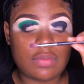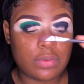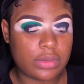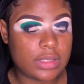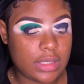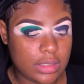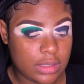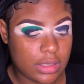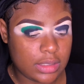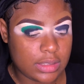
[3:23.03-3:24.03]

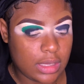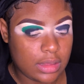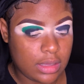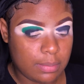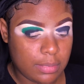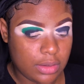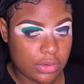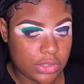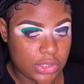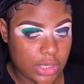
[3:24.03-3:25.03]
14 and take that
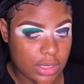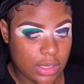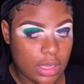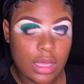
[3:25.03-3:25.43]
Mary J